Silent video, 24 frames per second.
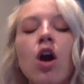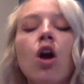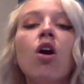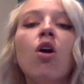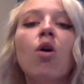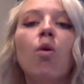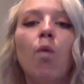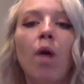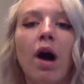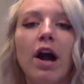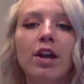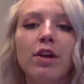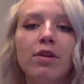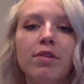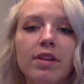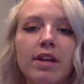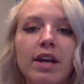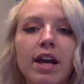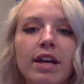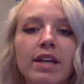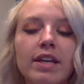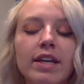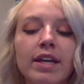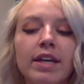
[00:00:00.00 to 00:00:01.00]
Why do you think
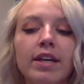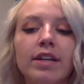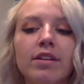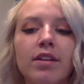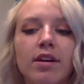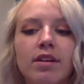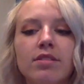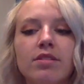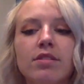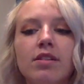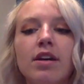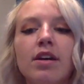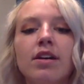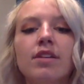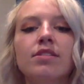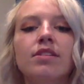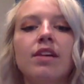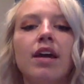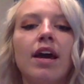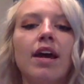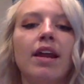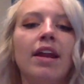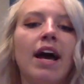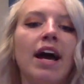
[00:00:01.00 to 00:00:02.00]
IKEA does this,
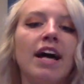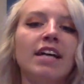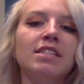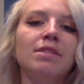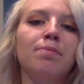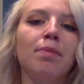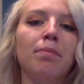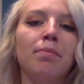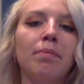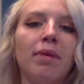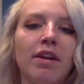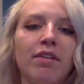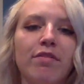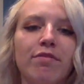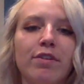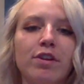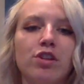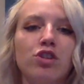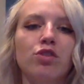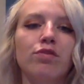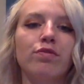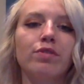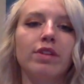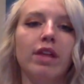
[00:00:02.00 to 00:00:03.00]
and has it been
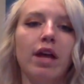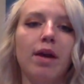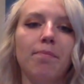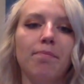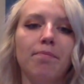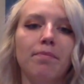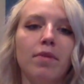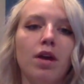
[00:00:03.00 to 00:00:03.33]
beneficial for them?